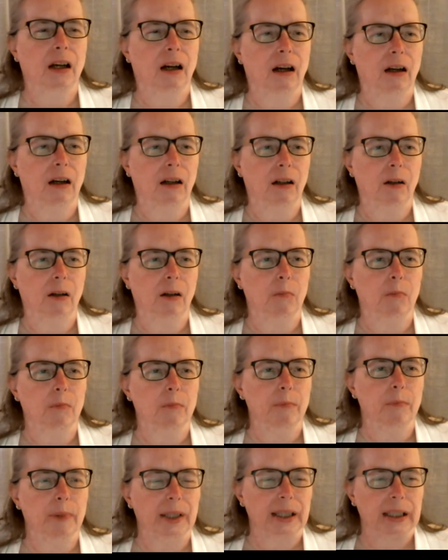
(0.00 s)

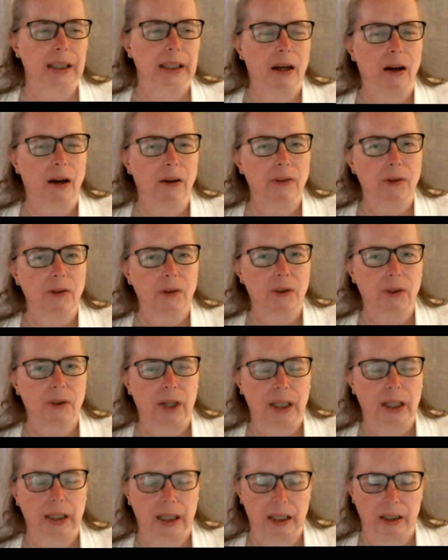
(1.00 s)
But the other
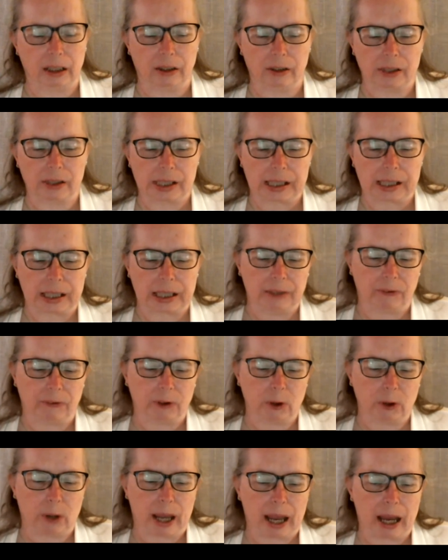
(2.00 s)
thing is, if
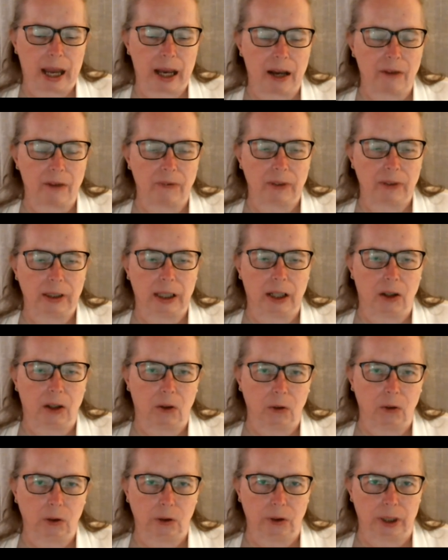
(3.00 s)
you have an
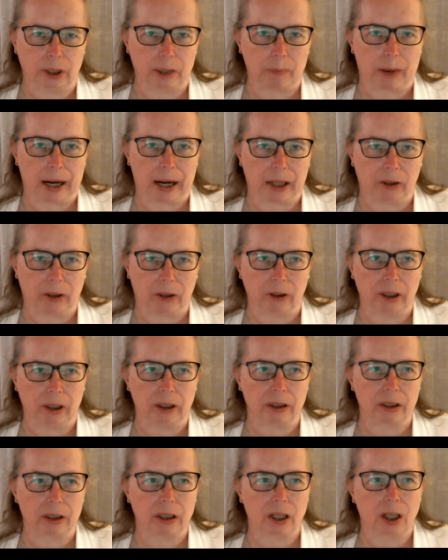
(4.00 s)
elderly
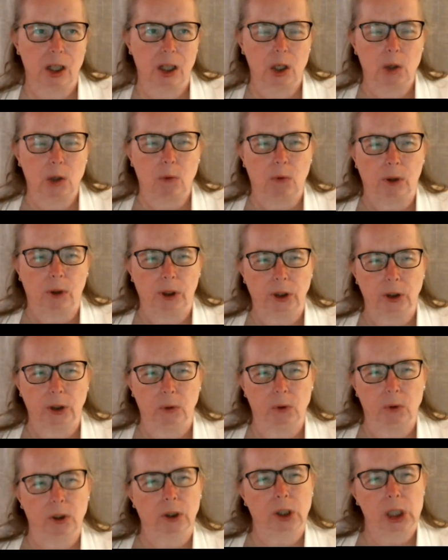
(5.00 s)
parent where
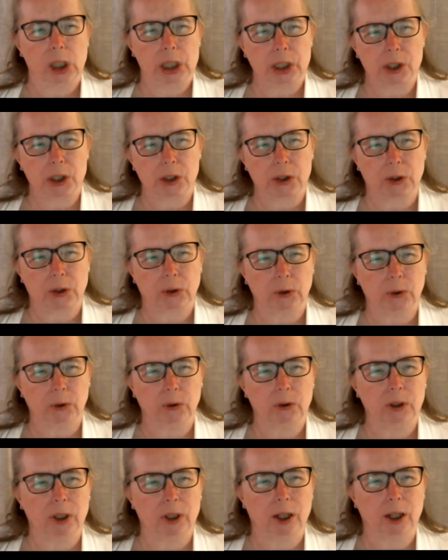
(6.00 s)
you are
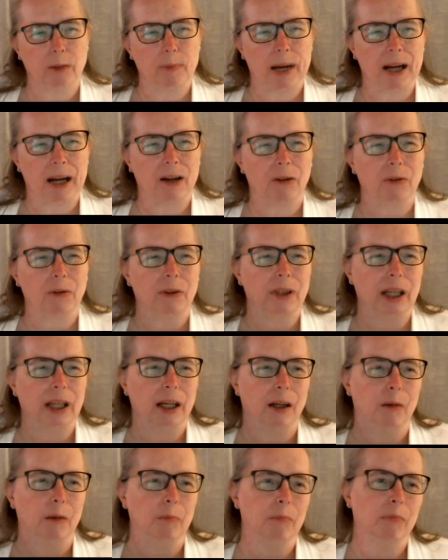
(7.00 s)
concerned about
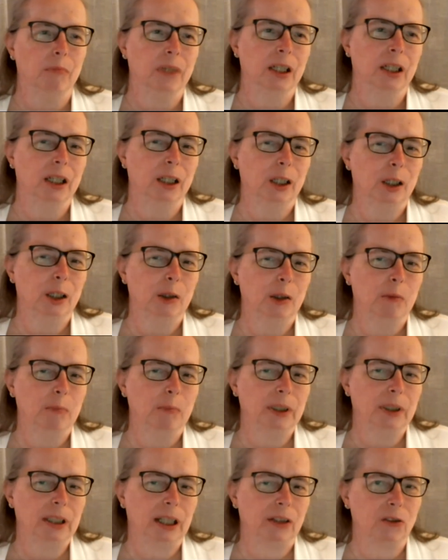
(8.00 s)
them
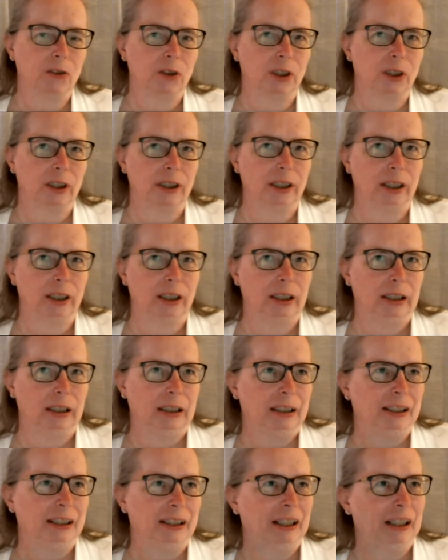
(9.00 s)
potentially
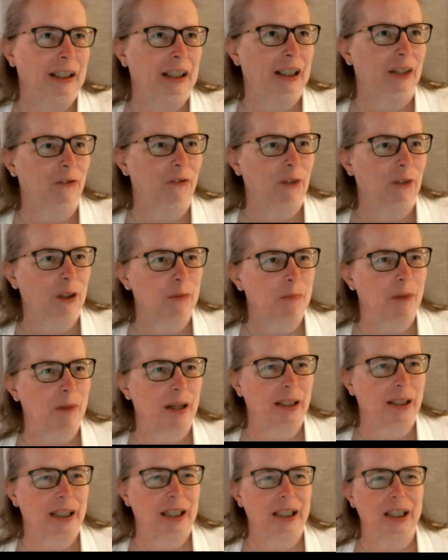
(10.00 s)
giving
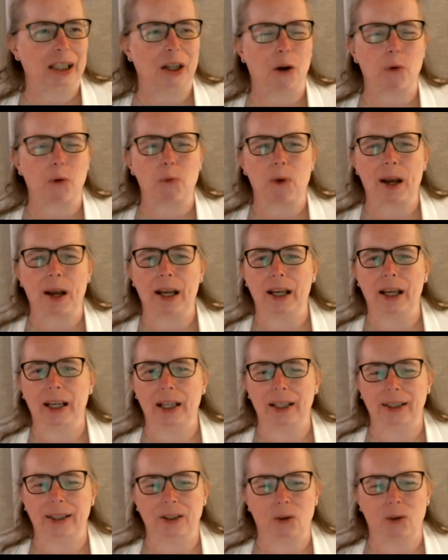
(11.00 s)
money
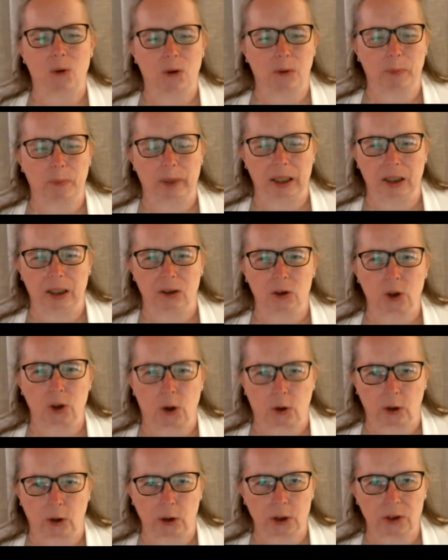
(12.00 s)
away or being
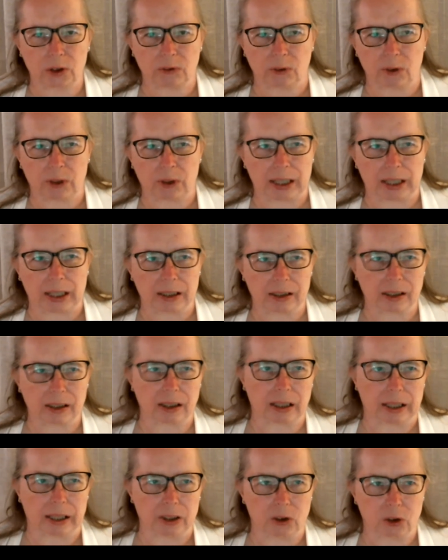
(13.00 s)
charged for things that
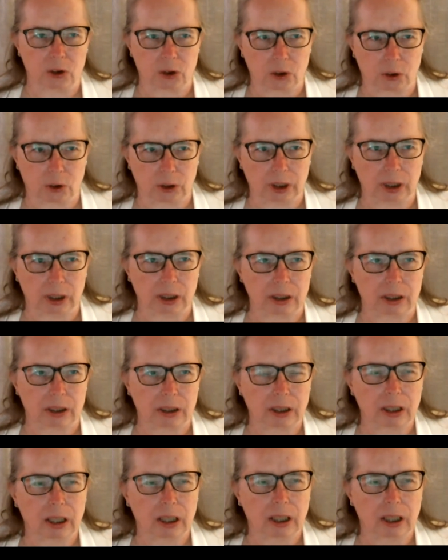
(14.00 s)
they shouldn't,